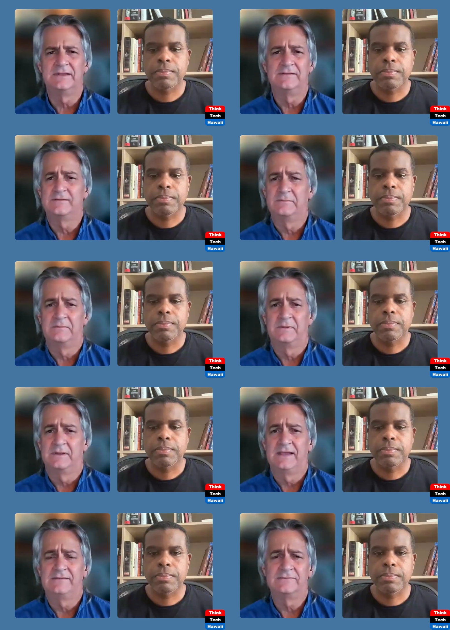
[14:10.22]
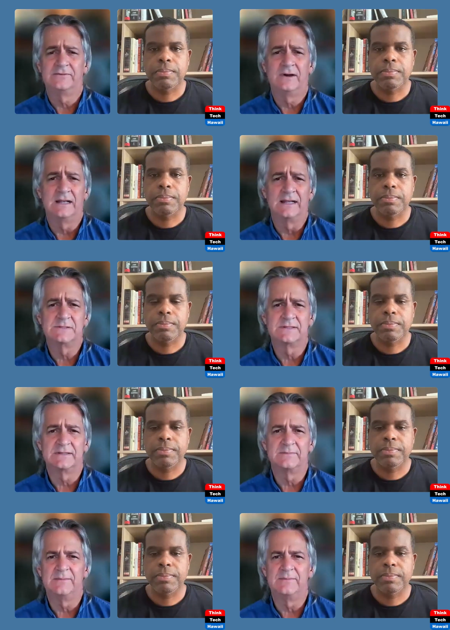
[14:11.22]
Speaker 1: in this case of Hawaiian Electric,
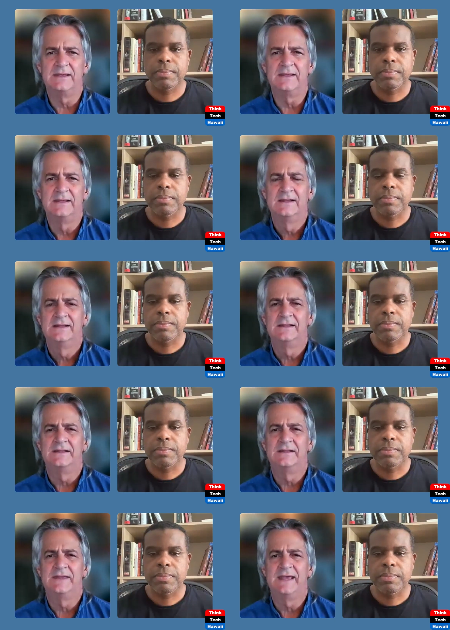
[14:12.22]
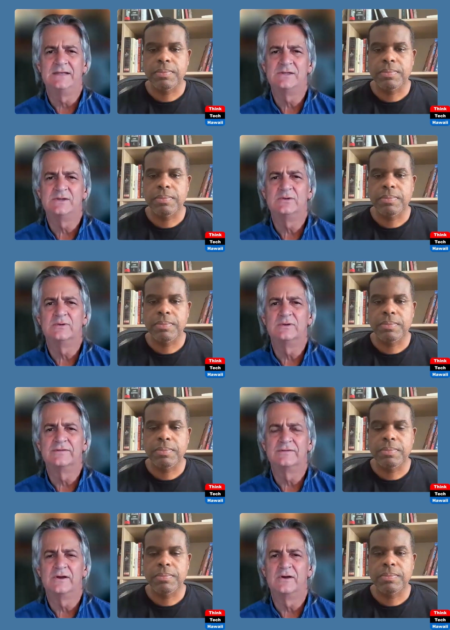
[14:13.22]
that maybe they too were
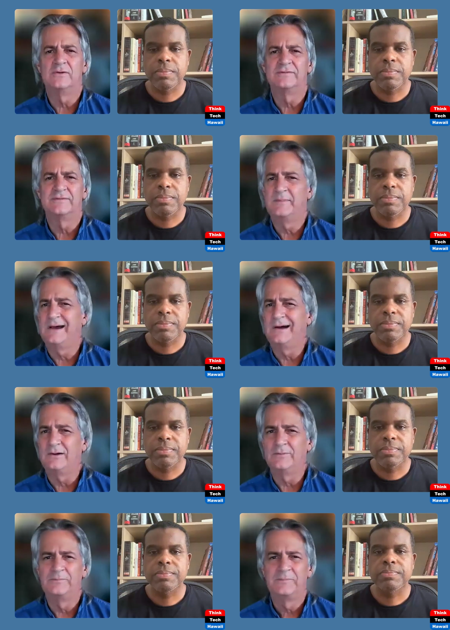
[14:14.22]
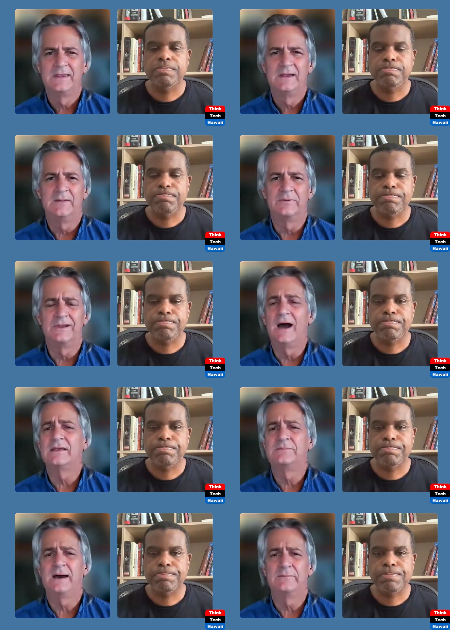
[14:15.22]
so somehow uh,
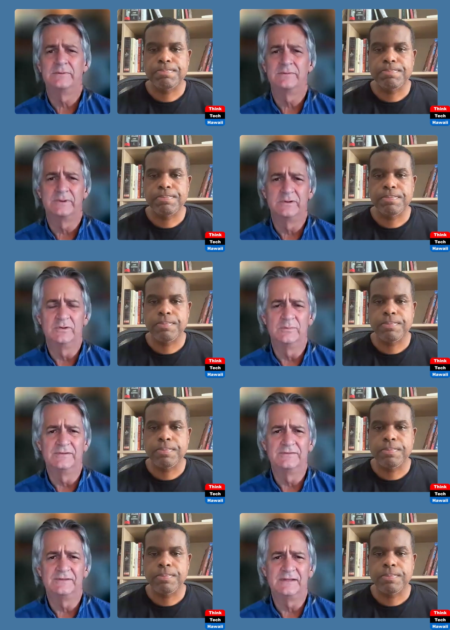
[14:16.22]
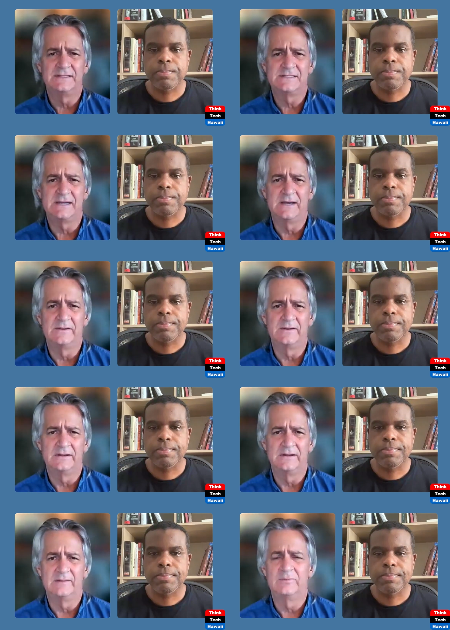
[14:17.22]
preoccupied with renewables that uh,
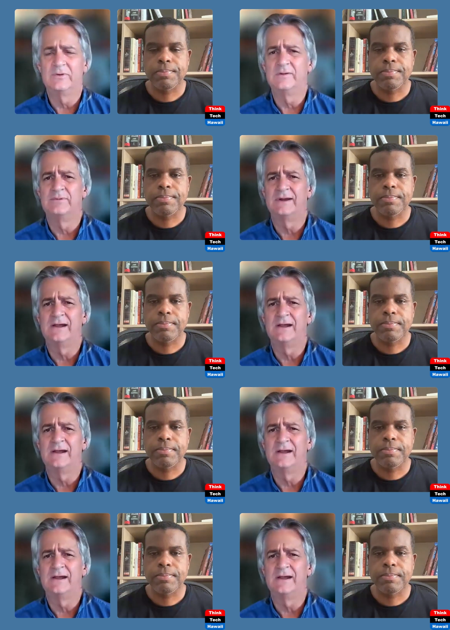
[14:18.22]
other important